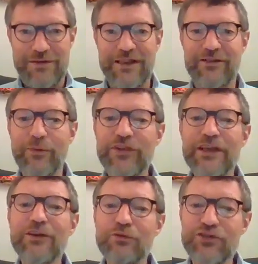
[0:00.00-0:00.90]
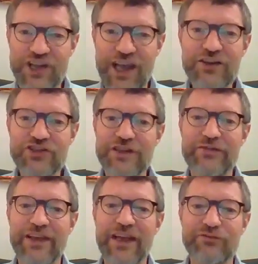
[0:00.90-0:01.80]
that something could change
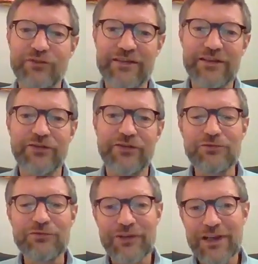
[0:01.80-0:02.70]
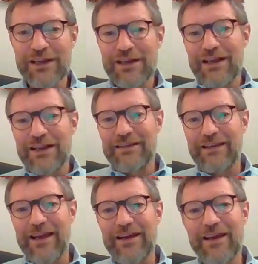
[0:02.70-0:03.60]
if they address issues,
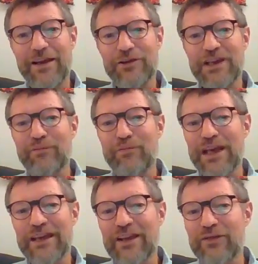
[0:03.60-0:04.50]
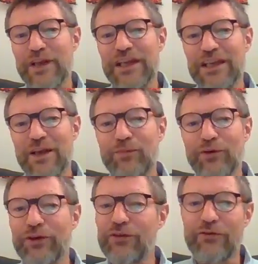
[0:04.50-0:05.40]
then you can make as many
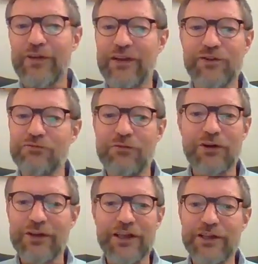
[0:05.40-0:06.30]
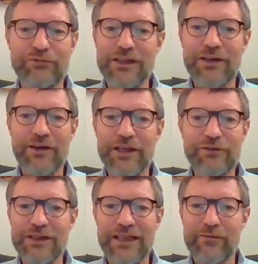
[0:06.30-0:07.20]
employee surveys as you want, and it will
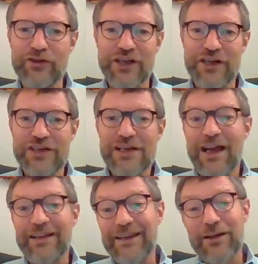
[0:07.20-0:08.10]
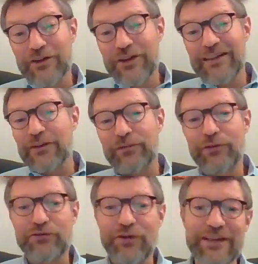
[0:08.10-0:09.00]
never change. At the end of the day, that's
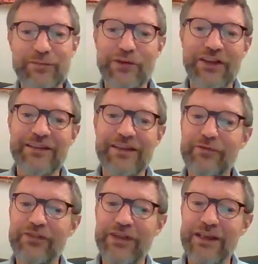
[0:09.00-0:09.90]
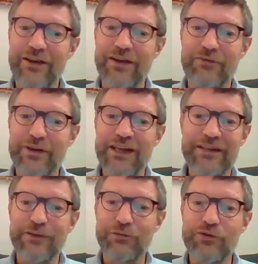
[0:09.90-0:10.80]
frustrating, but that's everything
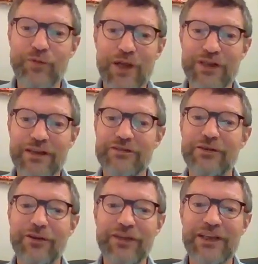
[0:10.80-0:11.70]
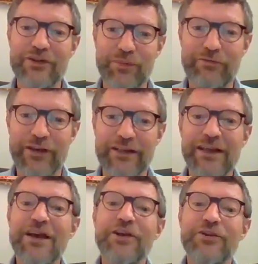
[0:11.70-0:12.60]
related to human beings. Nothing is perfect.
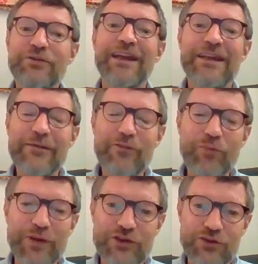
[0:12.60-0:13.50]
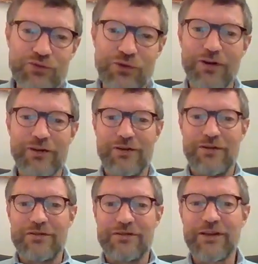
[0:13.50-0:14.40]
You can never be sure
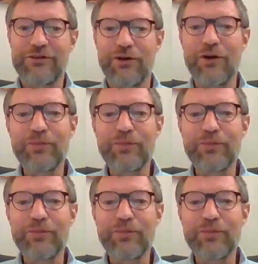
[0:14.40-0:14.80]
that your